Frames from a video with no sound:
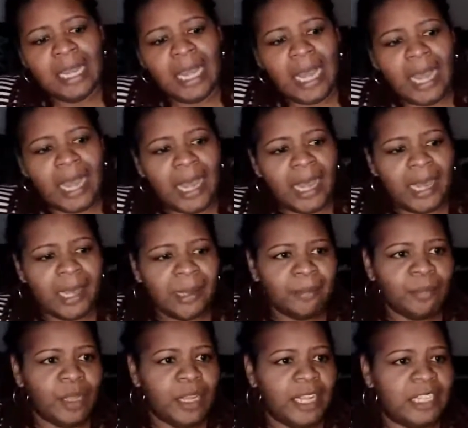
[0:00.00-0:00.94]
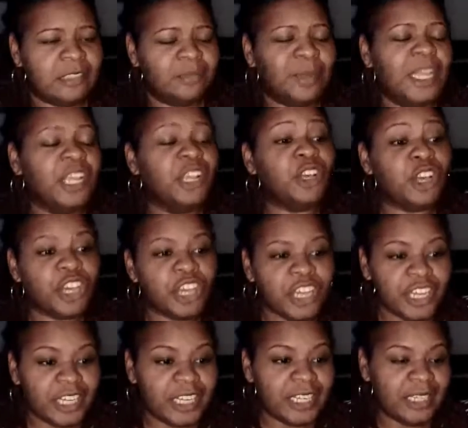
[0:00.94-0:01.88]
It's been
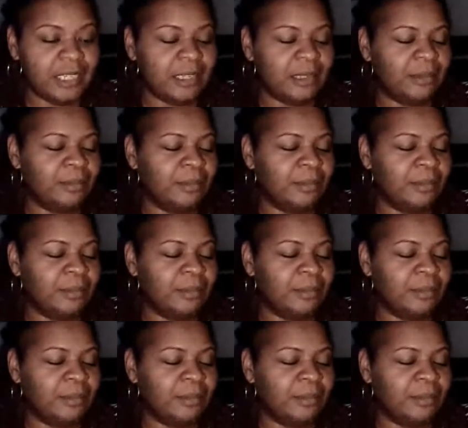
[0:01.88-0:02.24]
good,